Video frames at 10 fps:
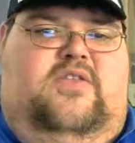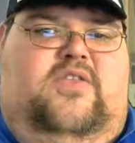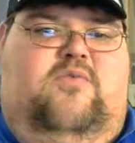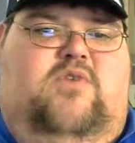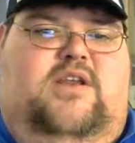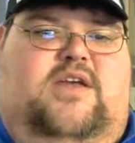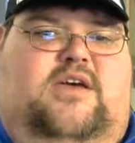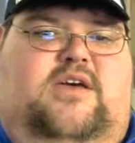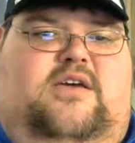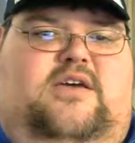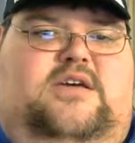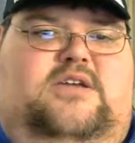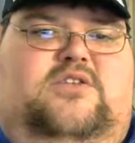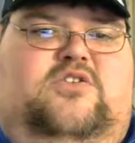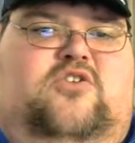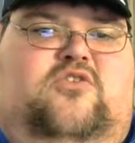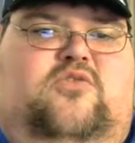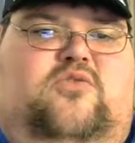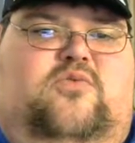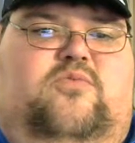they want to
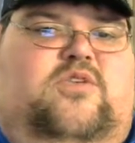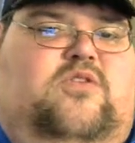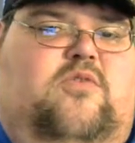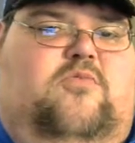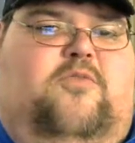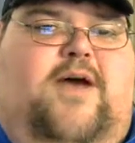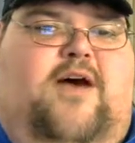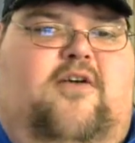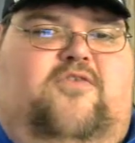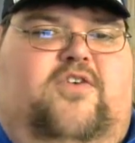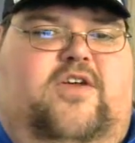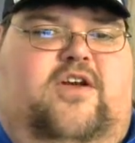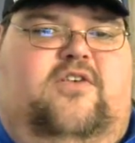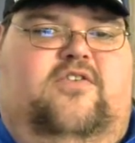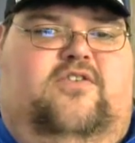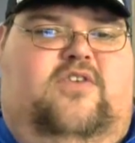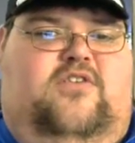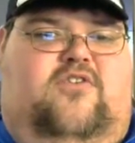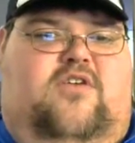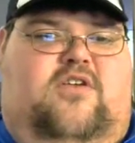do, you know, more powerful characters,
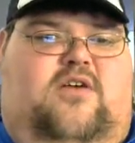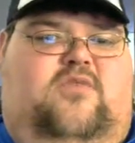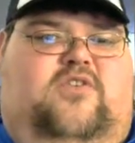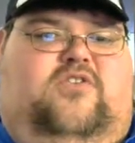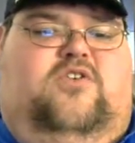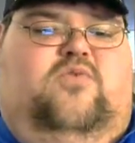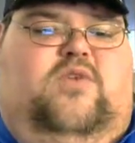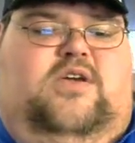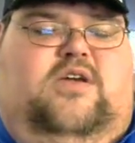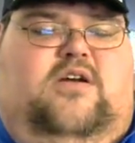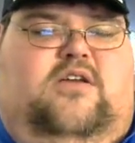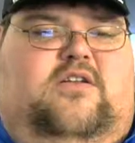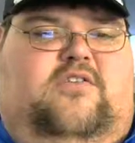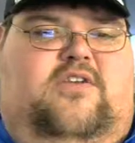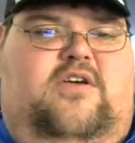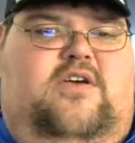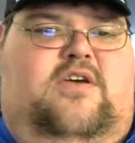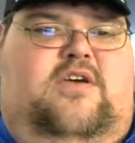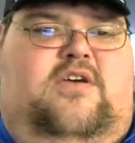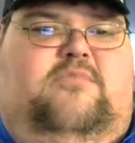not start out with such weak characters.
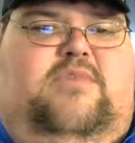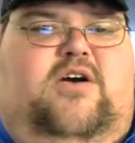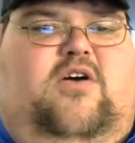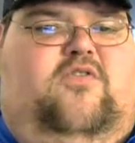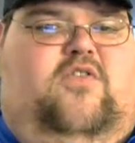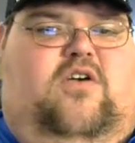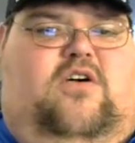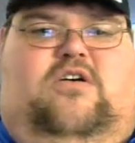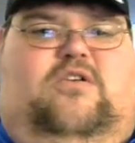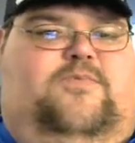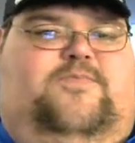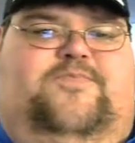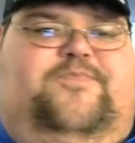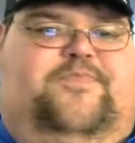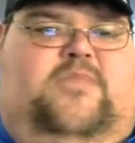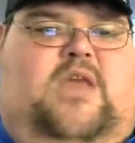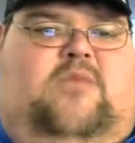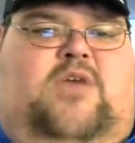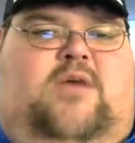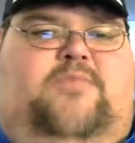But overall,
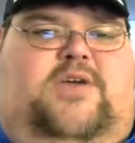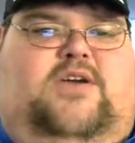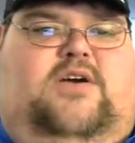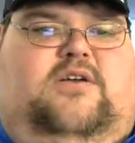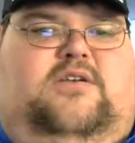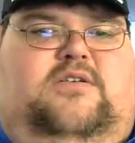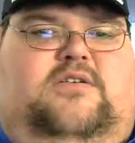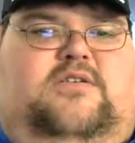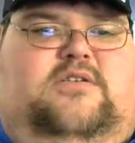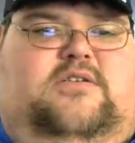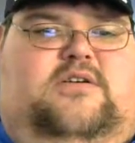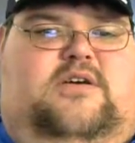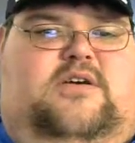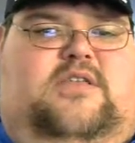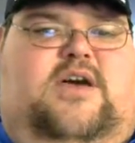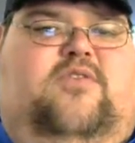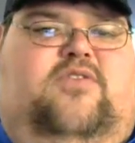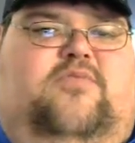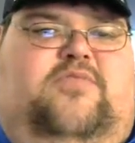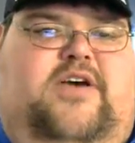I'm not big on
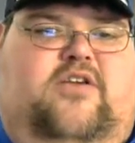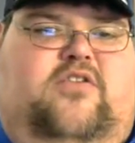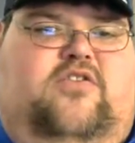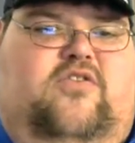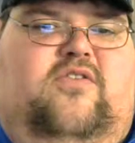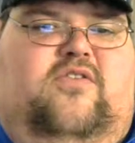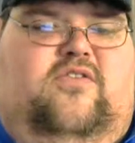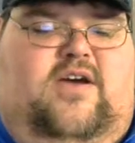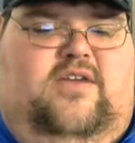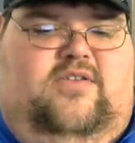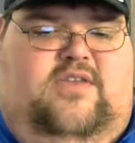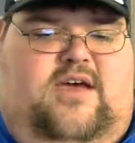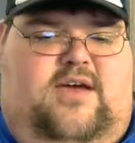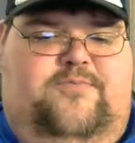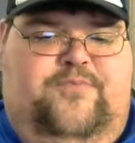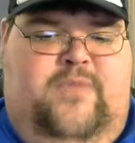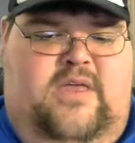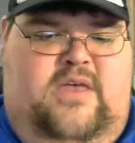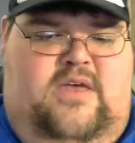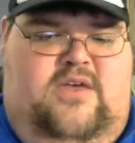allowing the player to decide that.
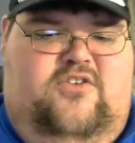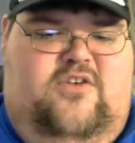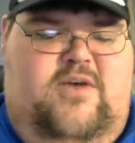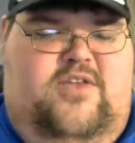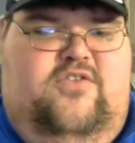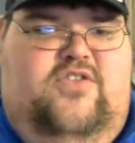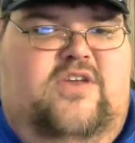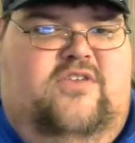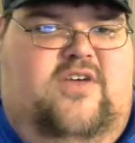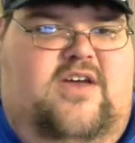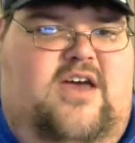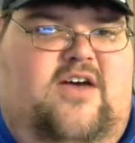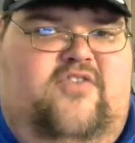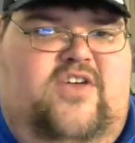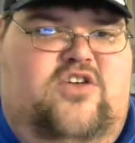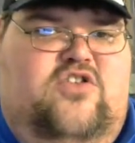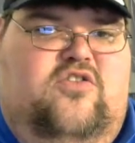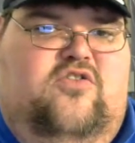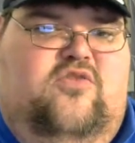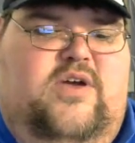Some other things I have
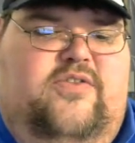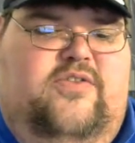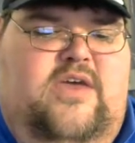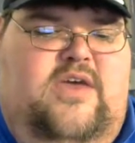issues with